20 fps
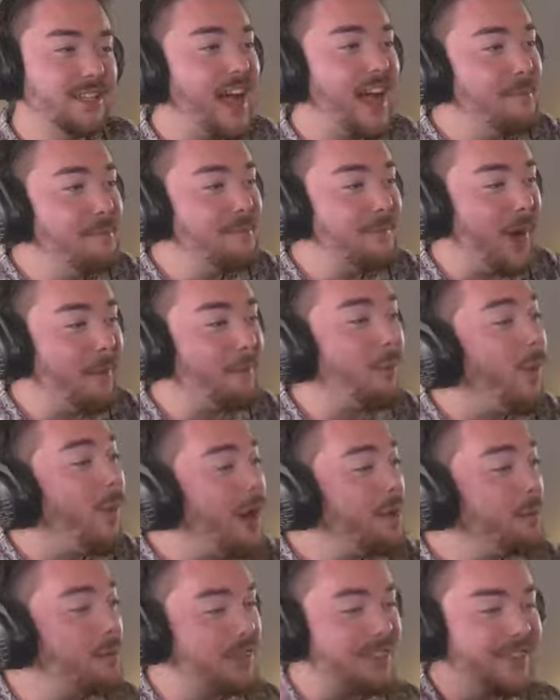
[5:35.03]
I'm
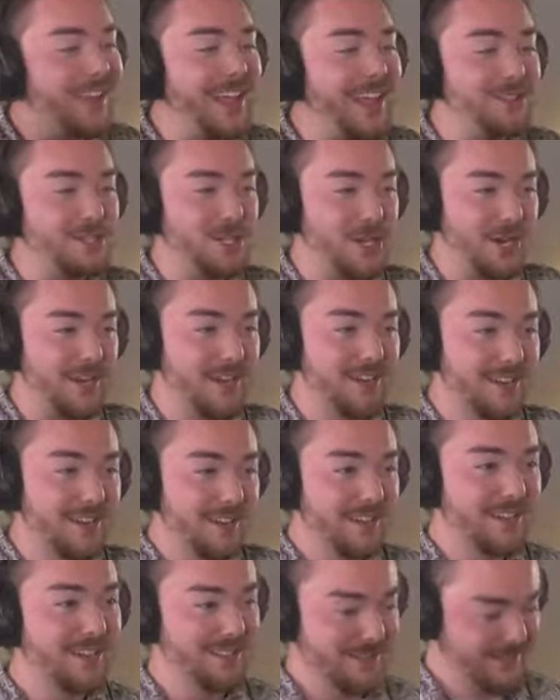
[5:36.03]
one with nature. I'm one
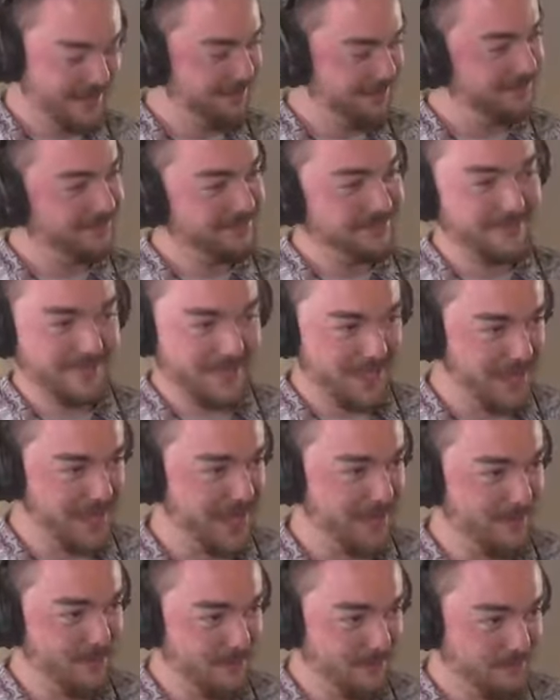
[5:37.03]
with the grass?
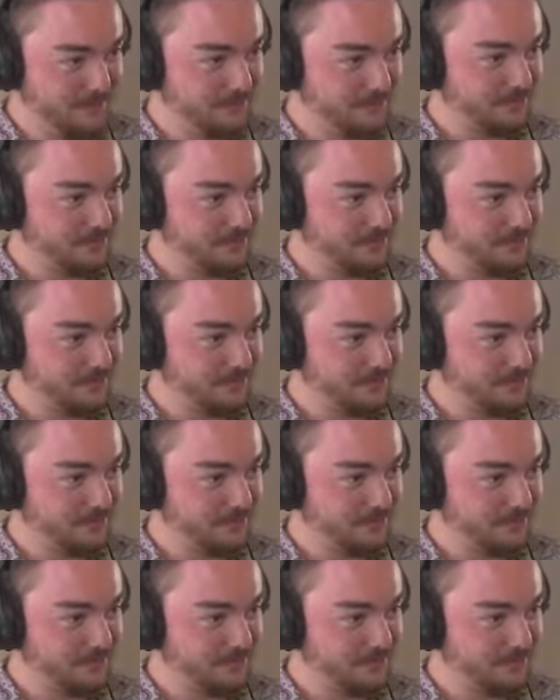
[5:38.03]
Yep.